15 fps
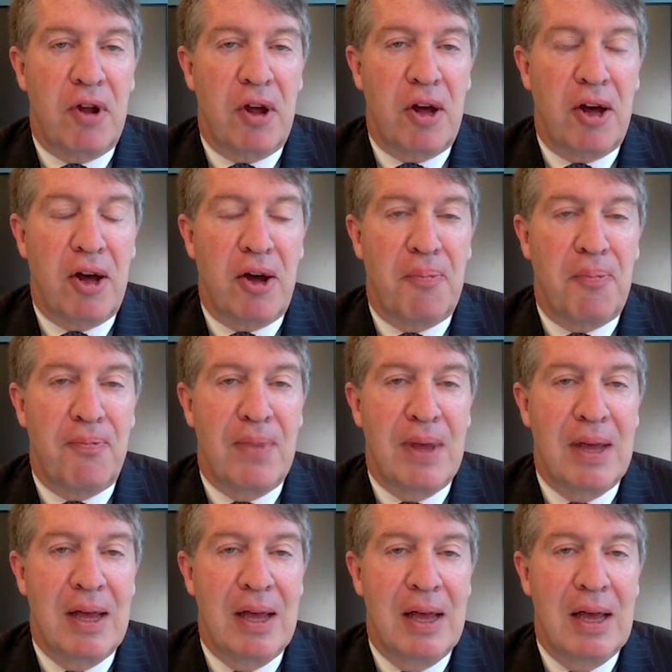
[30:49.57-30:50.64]

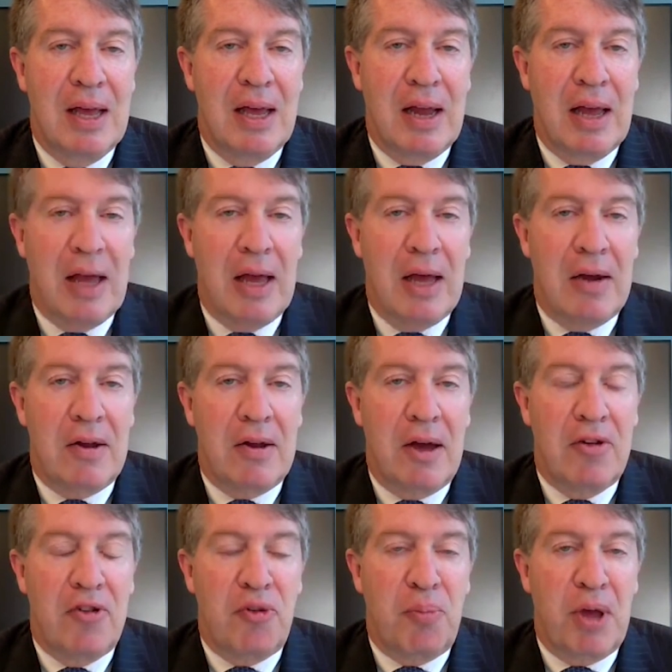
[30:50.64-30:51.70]
an
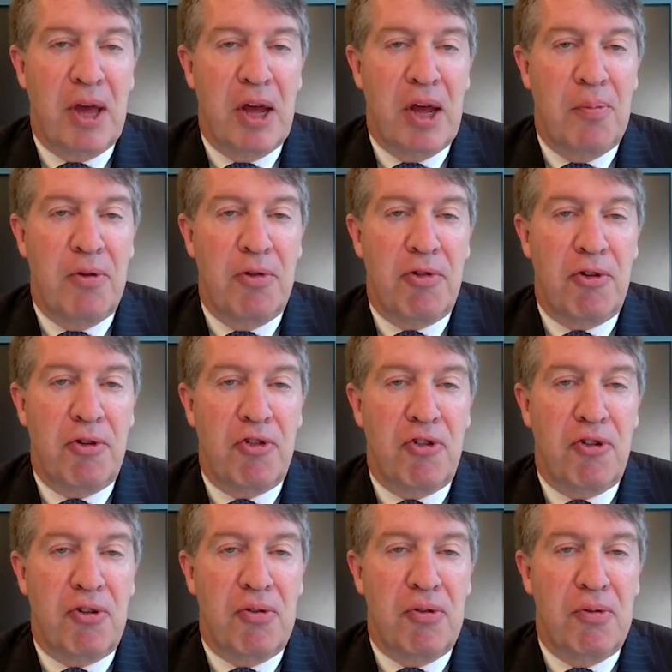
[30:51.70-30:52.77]
anti-Japan
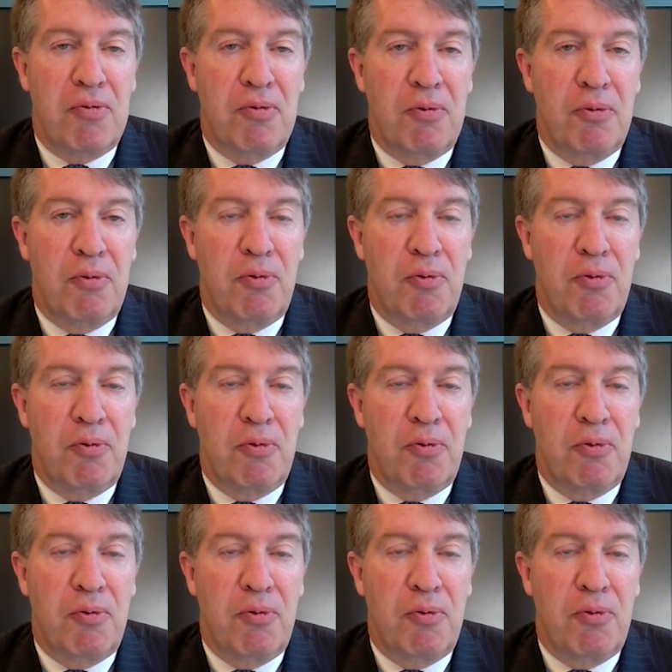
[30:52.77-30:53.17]
position